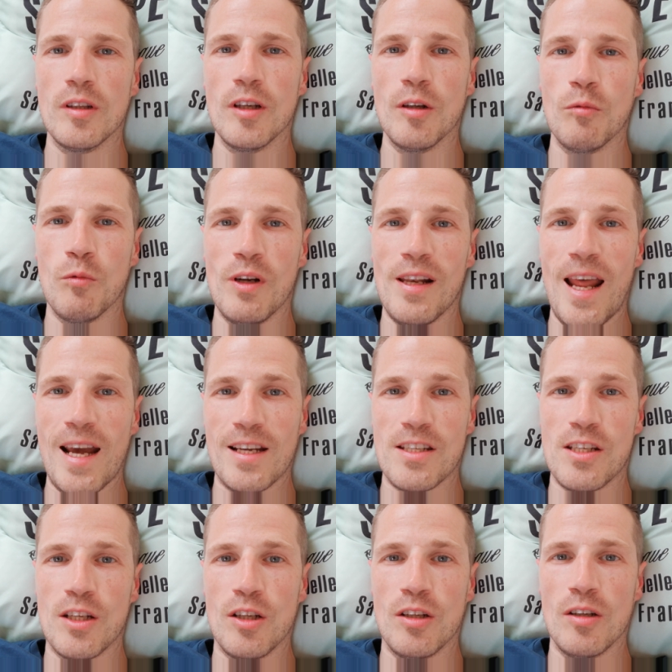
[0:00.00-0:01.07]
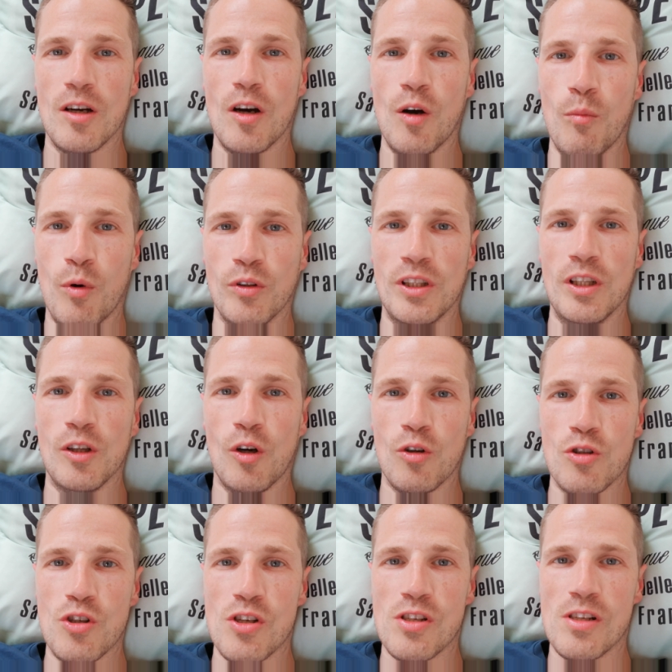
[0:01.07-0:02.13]
and relaxing our body
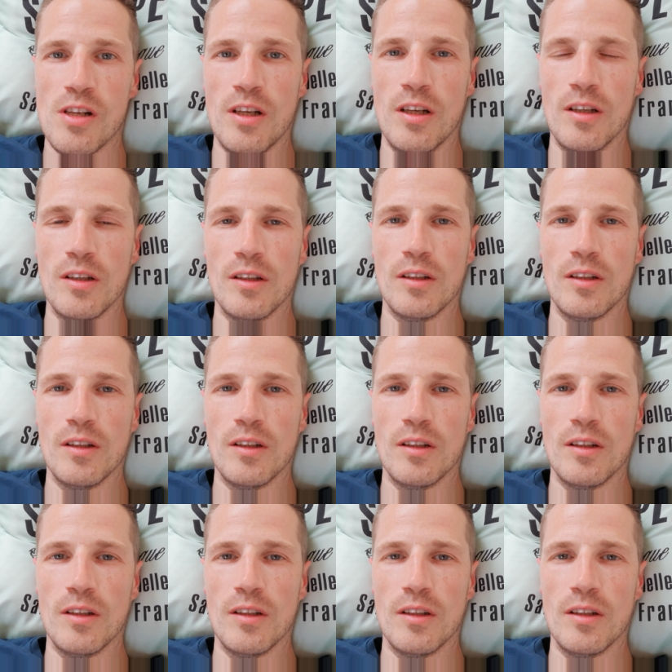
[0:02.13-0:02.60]
consciously,